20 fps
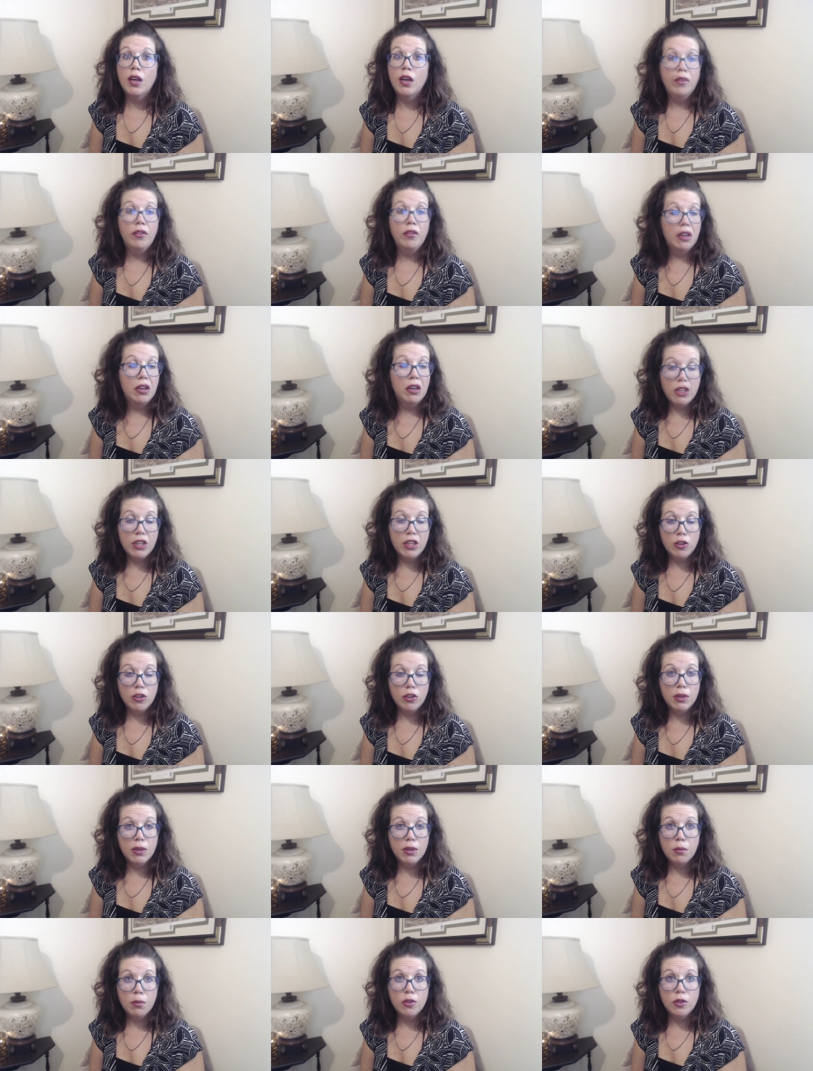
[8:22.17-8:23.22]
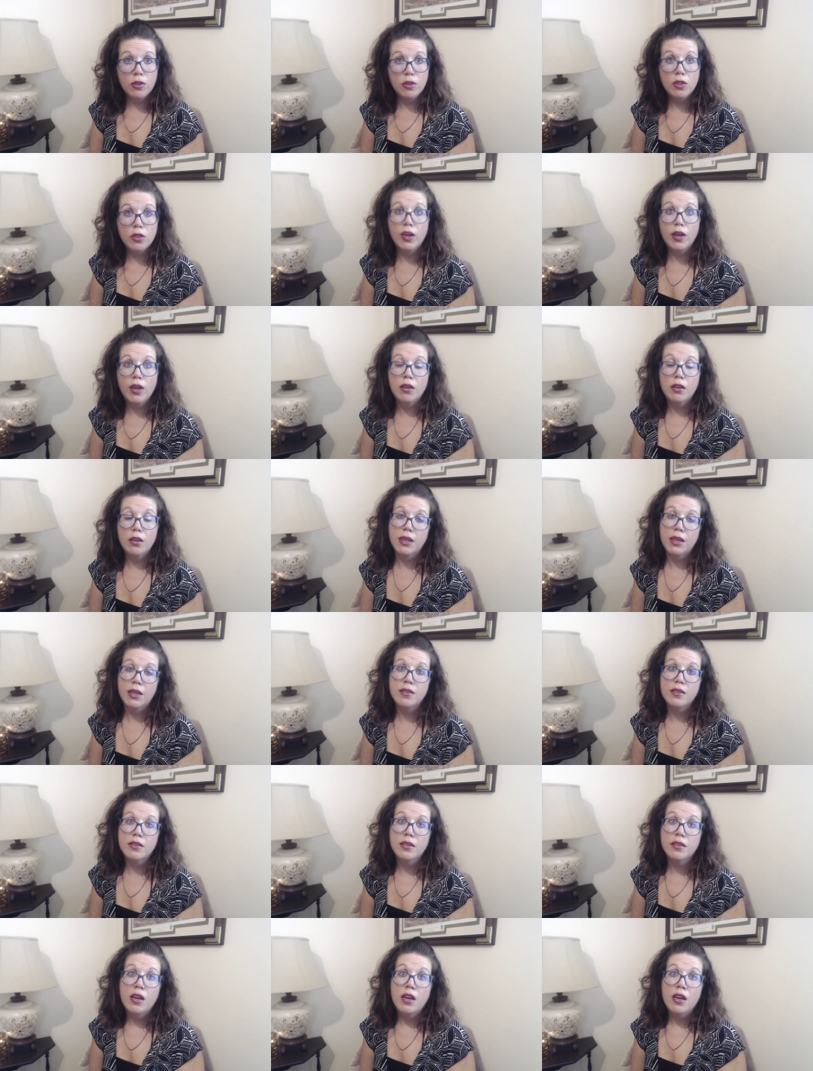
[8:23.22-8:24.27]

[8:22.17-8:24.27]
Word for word: I've every year been able to itemize